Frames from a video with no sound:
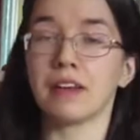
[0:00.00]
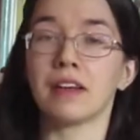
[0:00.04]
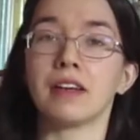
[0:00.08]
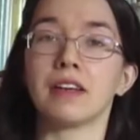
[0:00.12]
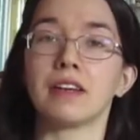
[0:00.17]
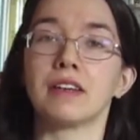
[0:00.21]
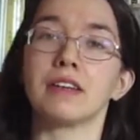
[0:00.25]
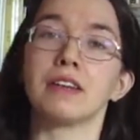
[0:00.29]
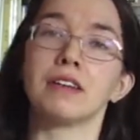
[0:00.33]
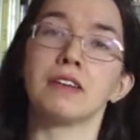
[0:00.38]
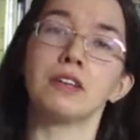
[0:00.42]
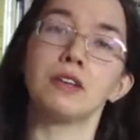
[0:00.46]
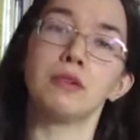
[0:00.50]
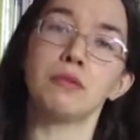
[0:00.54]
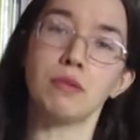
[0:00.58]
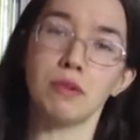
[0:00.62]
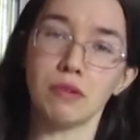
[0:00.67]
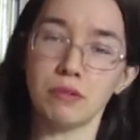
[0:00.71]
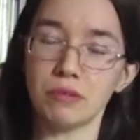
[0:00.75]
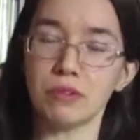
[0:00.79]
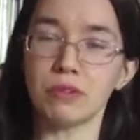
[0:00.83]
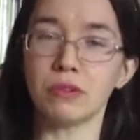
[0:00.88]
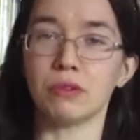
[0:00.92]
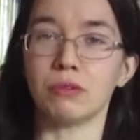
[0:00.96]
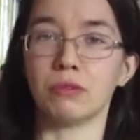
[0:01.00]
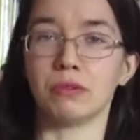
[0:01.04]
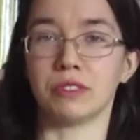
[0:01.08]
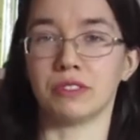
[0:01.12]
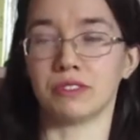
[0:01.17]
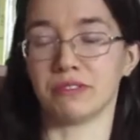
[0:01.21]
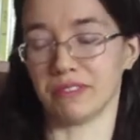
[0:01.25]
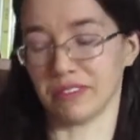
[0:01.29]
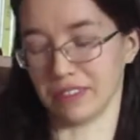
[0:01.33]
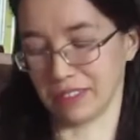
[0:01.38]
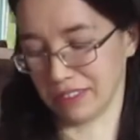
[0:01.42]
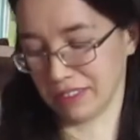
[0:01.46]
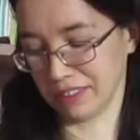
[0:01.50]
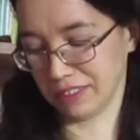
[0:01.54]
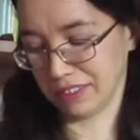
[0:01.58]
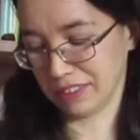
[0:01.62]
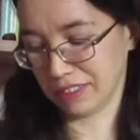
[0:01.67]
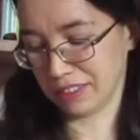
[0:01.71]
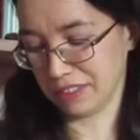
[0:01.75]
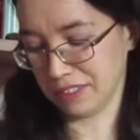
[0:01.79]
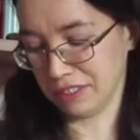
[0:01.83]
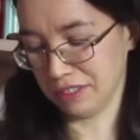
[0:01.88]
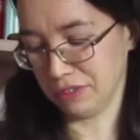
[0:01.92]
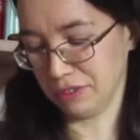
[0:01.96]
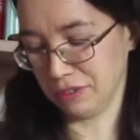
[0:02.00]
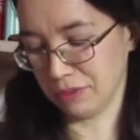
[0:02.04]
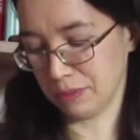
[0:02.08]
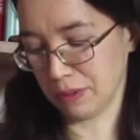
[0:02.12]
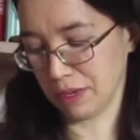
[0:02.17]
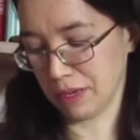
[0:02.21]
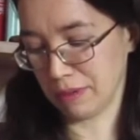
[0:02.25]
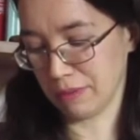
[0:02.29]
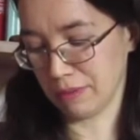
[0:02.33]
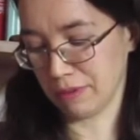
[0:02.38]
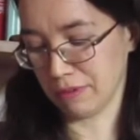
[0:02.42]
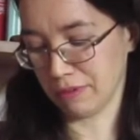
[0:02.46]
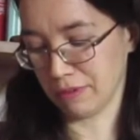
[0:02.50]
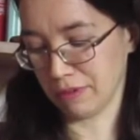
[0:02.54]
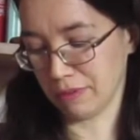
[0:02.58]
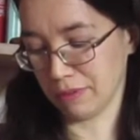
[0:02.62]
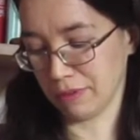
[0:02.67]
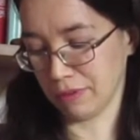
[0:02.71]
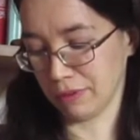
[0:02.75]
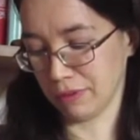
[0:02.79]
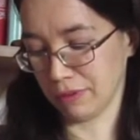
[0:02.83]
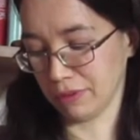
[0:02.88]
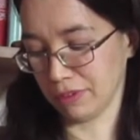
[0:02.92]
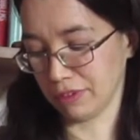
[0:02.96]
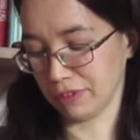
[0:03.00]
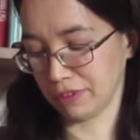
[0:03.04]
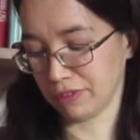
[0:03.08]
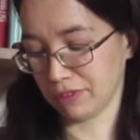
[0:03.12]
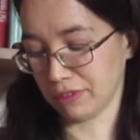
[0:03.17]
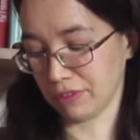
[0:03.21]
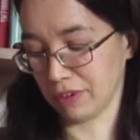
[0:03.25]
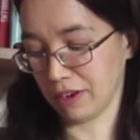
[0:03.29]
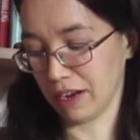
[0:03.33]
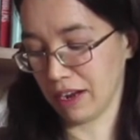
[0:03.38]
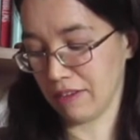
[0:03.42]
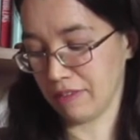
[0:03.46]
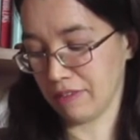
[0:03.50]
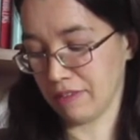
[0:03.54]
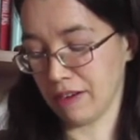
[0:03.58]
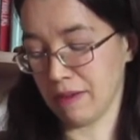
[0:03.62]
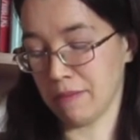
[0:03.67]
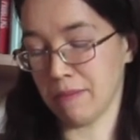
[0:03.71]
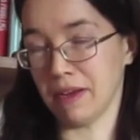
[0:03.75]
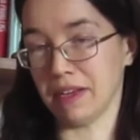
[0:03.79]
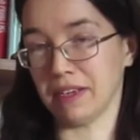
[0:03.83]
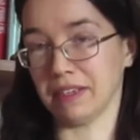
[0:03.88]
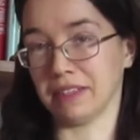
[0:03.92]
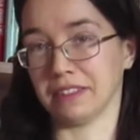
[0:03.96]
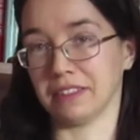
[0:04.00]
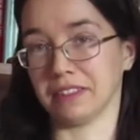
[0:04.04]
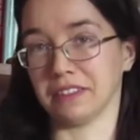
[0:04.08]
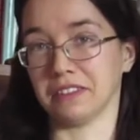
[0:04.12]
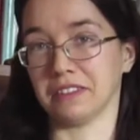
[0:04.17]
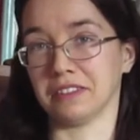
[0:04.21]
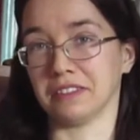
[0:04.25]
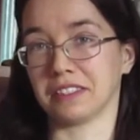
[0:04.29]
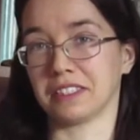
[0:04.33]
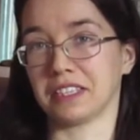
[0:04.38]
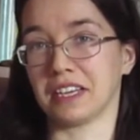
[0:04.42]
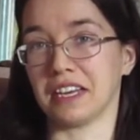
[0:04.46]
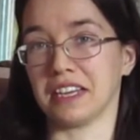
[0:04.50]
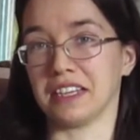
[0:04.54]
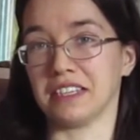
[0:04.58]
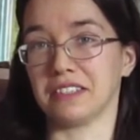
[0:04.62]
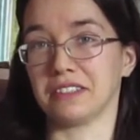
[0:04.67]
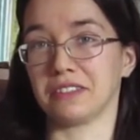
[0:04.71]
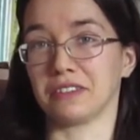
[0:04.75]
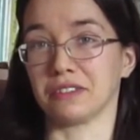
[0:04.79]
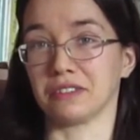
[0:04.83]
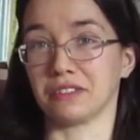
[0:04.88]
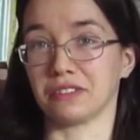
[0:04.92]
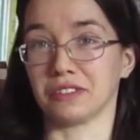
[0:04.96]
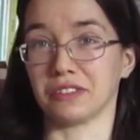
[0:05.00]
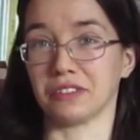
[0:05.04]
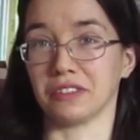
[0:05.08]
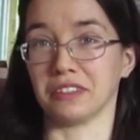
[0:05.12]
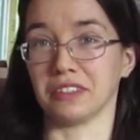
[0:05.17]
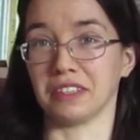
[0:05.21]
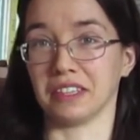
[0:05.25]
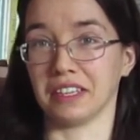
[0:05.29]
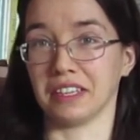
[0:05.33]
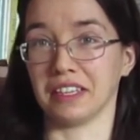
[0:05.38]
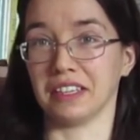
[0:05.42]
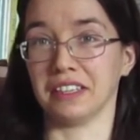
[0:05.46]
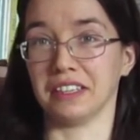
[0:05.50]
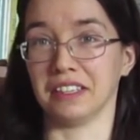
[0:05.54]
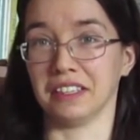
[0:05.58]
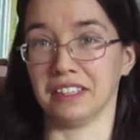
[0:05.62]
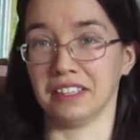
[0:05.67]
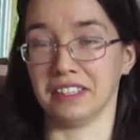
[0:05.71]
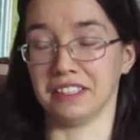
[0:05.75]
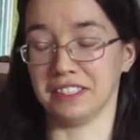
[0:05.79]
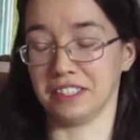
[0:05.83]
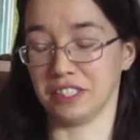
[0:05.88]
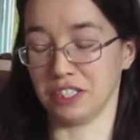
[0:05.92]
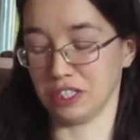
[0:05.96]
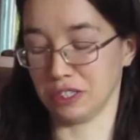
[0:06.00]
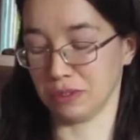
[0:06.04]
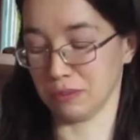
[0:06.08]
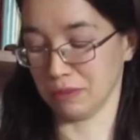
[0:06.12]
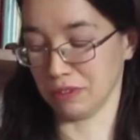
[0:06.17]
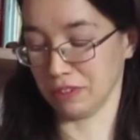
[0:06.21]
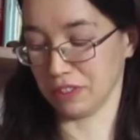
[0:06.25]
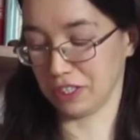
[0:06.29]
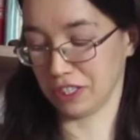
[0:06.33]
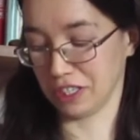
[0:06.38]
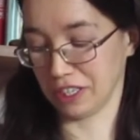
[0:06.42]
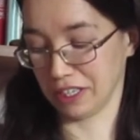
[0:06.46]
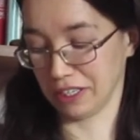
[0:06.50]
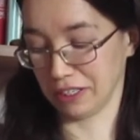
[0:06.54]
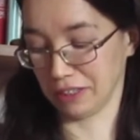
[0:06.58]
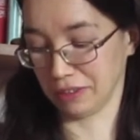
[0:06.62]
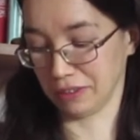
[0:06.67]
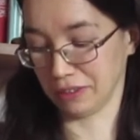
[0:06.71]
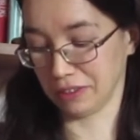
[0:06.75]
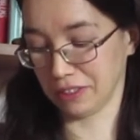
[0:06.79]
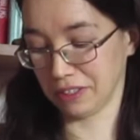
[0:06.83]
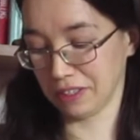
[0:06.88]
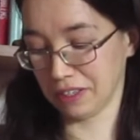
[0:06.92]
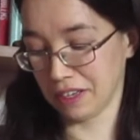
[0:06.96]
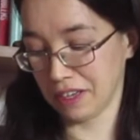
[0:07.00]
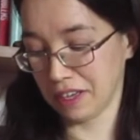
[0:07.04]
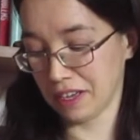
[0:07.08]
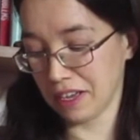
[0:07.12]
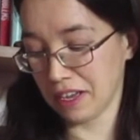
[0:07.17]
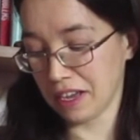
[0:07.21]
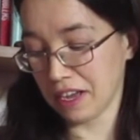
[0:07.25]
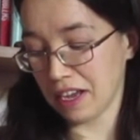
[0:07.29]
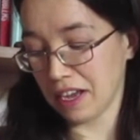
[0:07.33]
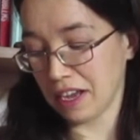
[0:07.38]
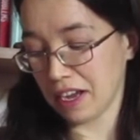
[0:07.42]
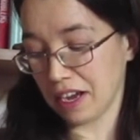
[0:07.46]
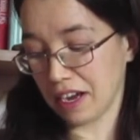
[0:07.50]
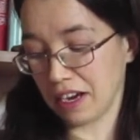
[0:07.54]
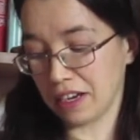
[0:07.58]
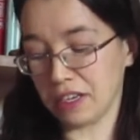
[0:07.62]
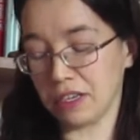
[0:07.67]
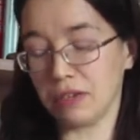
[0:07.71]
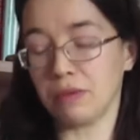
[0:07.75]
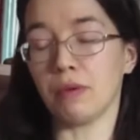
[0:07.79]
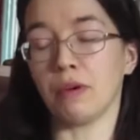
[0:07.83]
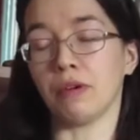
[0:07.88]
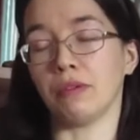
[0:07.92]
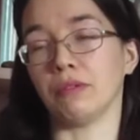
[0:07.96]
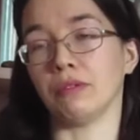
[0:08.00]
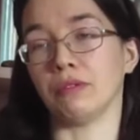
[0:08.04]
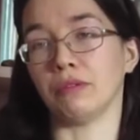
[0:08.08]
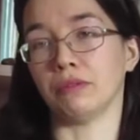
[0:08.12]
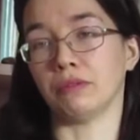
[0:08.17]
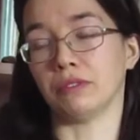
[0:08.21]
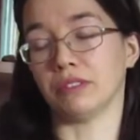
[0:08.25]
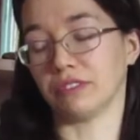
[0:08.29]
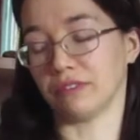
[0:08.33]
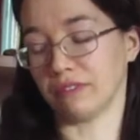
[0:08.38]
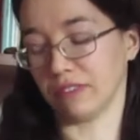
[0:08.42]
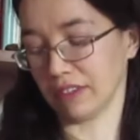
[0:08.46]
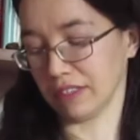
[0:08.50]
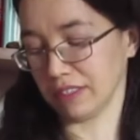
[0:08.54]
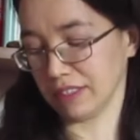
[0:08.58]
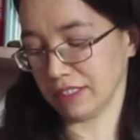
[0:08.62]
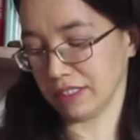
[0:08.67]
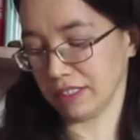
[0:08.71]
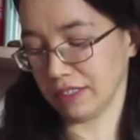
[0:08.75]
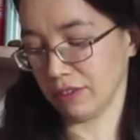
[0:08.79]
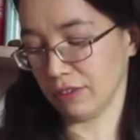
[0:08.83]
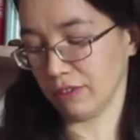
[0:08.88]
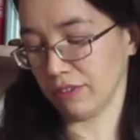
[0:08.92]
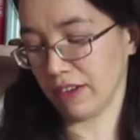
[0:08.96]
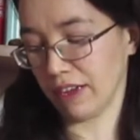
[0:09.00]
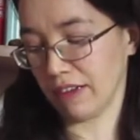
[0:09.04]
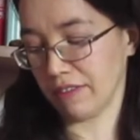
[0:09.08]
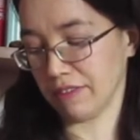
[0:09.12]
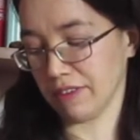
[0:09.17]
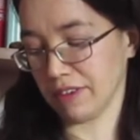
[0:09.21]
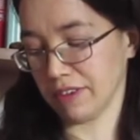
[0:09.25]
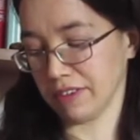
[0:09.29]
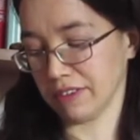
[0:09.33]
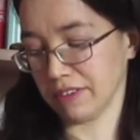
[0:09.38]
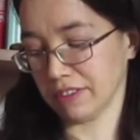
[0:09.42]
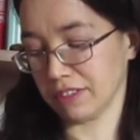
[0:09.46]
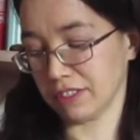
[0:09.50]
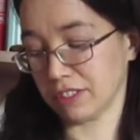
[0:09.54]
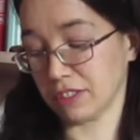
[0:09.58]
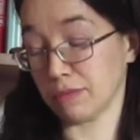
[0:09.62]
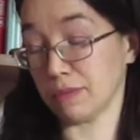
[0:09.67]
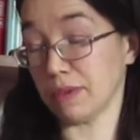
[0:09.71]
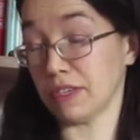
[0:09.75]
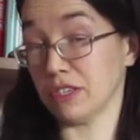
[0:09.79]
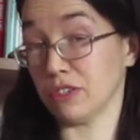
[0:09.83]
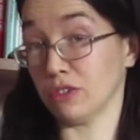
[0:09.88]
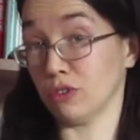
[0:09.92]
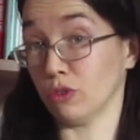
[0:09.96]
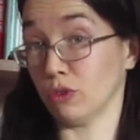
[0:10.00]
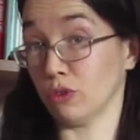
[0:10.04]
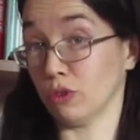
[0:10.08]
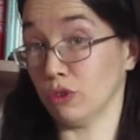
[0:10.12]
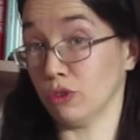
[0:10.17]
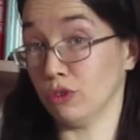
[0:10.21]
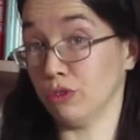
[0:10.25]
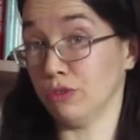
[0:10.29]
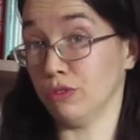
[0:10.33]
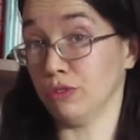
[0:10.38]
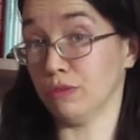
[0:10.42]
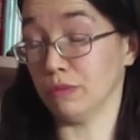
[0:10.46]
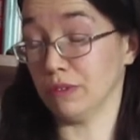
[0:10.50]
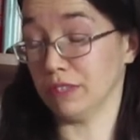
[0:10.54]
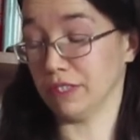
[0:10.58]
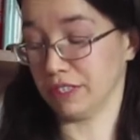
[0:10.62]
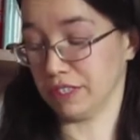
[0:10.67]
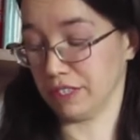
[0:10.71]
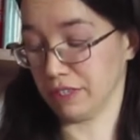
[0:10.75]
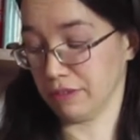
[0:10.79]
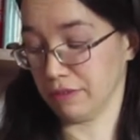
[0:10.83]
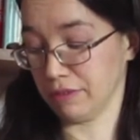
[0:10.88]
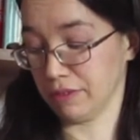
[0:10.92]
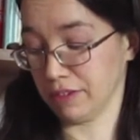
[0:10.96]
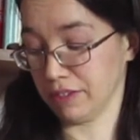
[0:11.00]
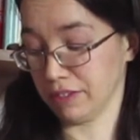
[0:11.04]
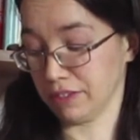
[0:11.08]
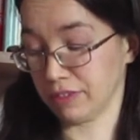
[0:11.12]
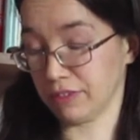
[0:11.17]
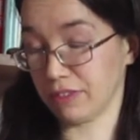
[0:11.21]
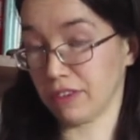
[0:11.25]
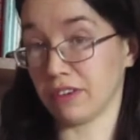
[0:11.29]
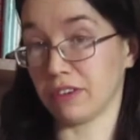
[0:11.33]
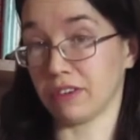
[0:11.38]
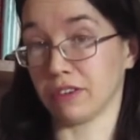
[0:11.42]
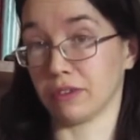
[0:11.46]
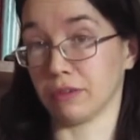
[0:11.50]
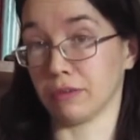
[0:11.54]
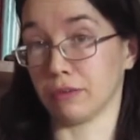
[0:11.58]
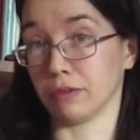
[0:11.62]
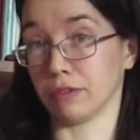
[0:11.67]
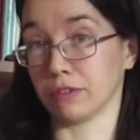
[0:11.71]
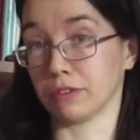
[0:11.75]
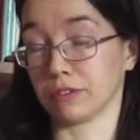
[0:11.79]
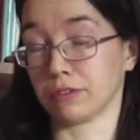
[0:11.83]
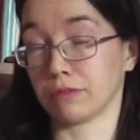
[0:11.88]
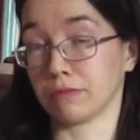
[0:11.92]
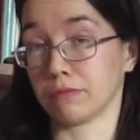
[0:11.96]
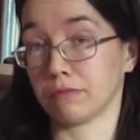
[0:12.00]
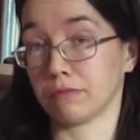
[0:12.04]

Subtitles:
Now, you won't always find a newspaper report for every maintenance case concerning an illegitimate child, and you won't always find enough evidence to be sure who the mysterious father was,